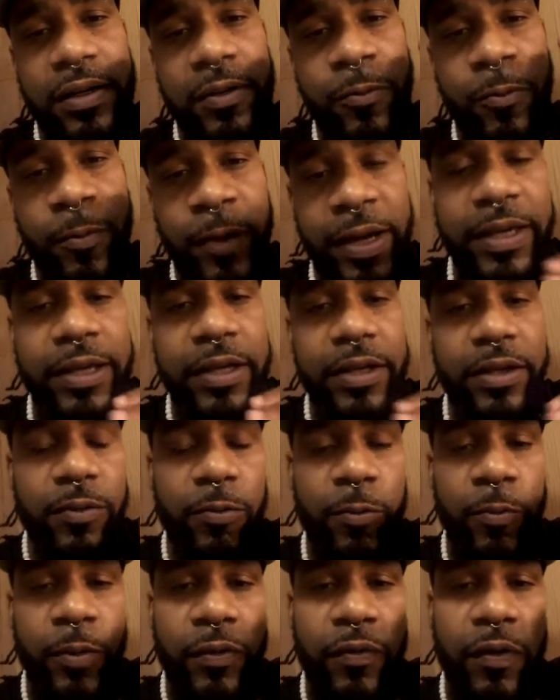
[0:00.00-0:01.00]
rate
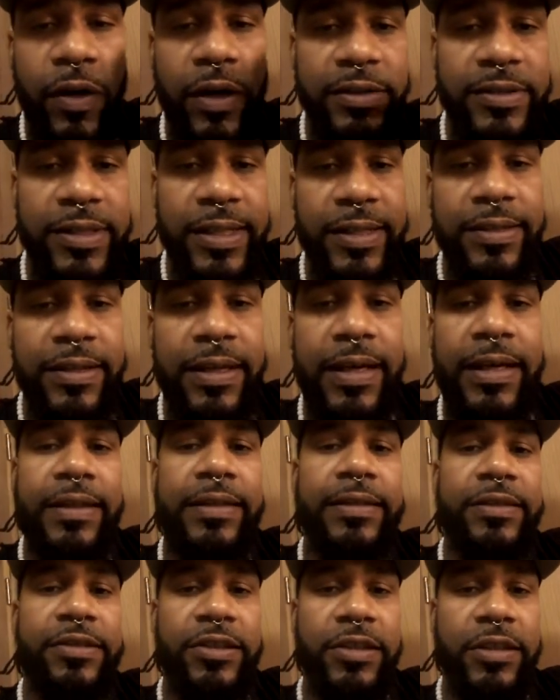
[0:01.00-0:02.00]
with our
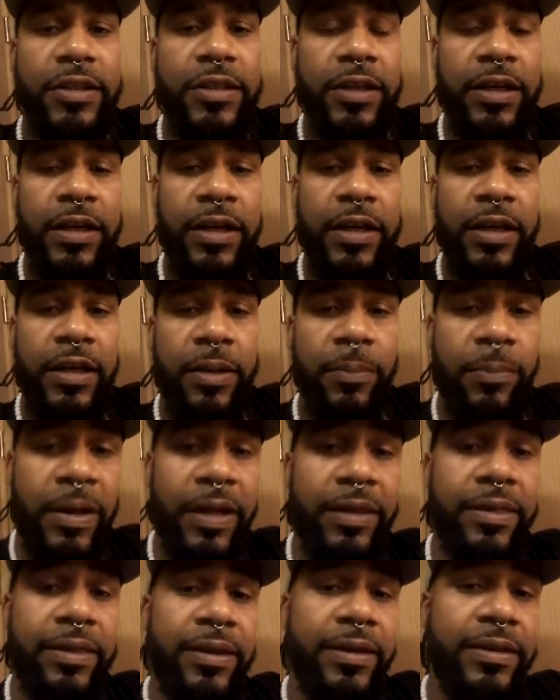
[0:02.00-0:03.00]
technology, my
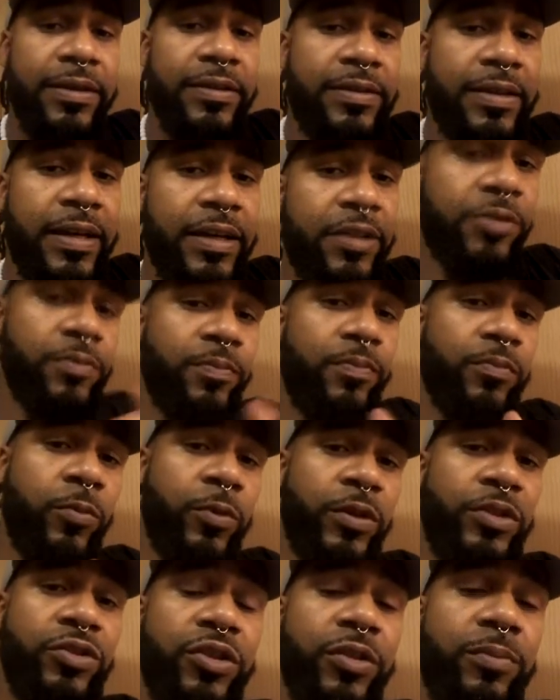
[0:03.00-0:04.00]
thing is that
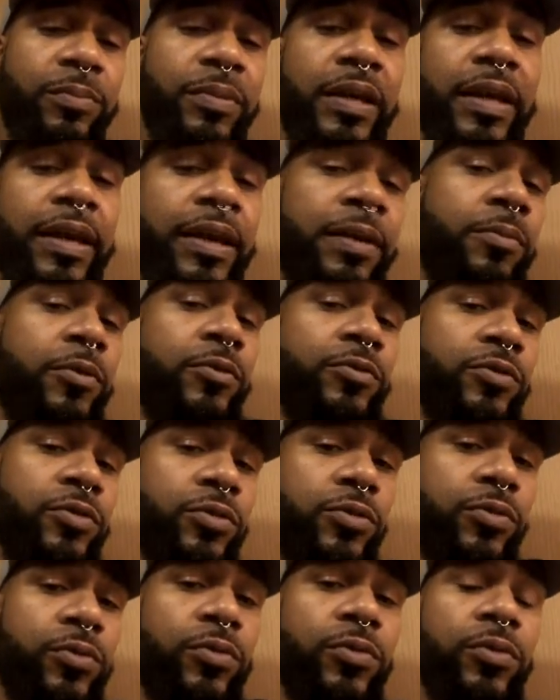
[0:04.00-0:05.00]
we should be able
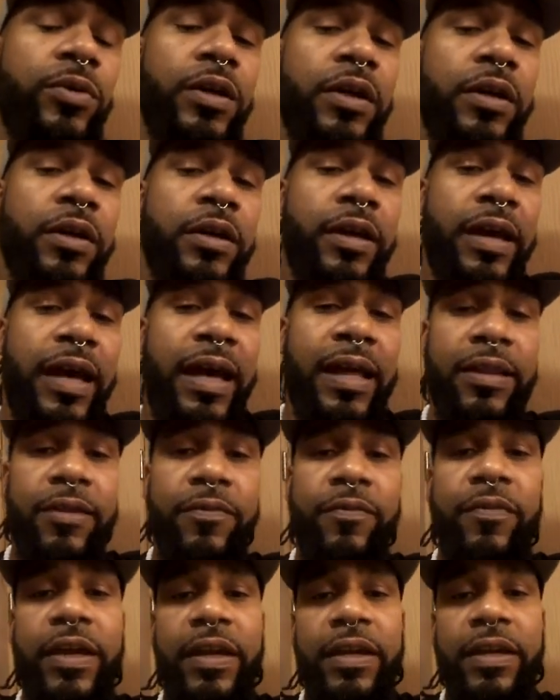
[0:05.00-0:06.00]
to
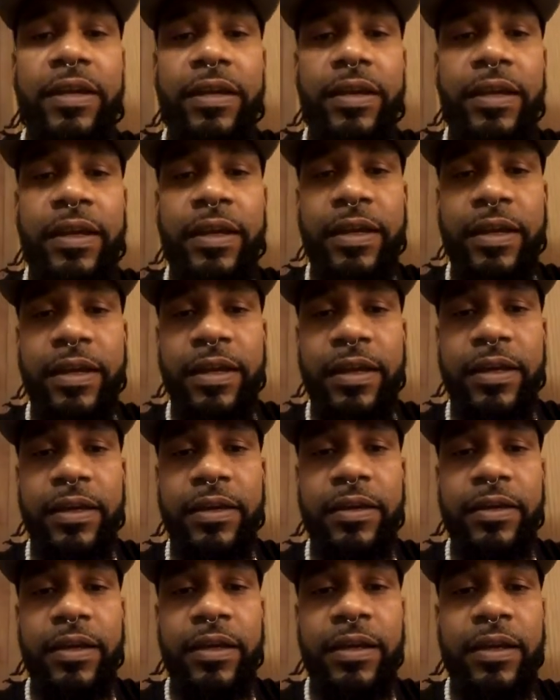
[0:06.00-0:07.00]
elevate
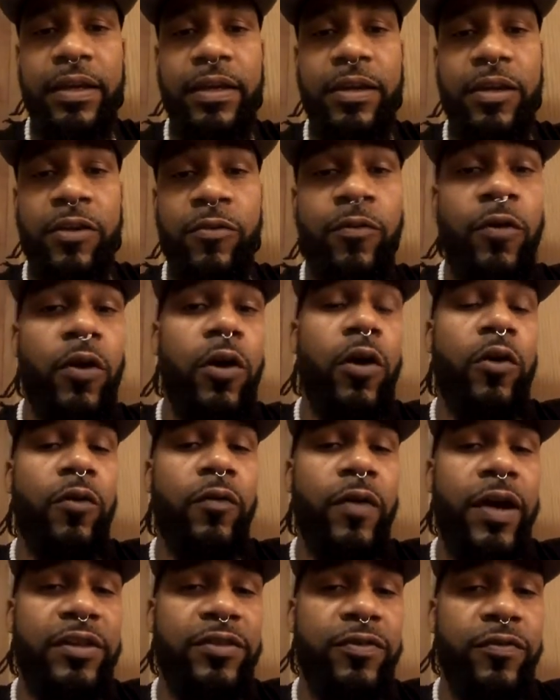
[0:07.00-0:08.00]
and evolve
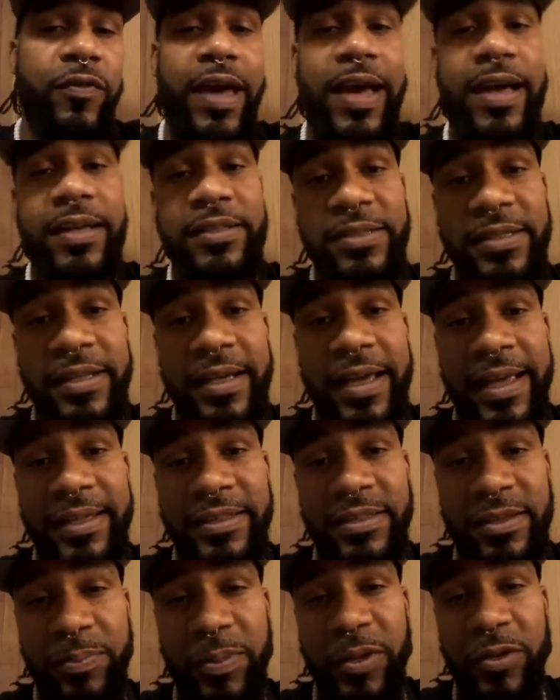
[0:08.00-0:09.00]
as fast as
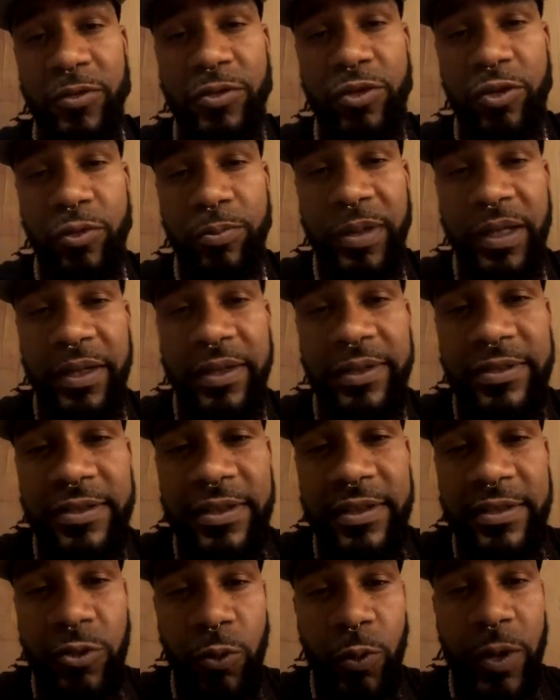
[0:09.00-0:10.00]
spiritual beings
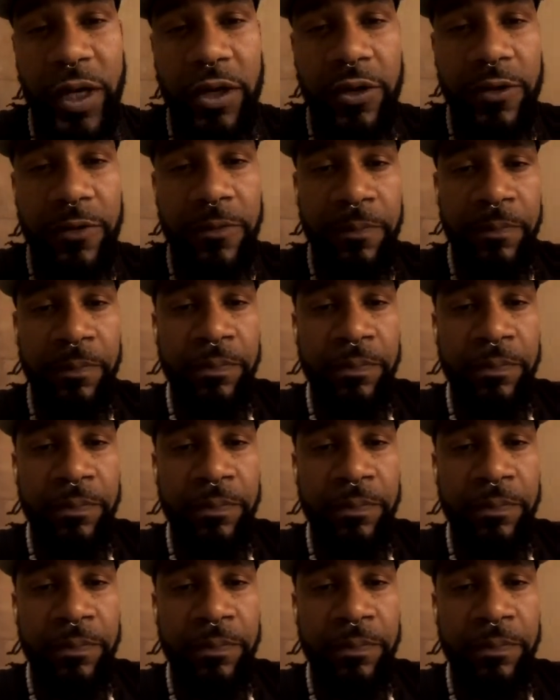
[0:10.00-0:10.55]
as well.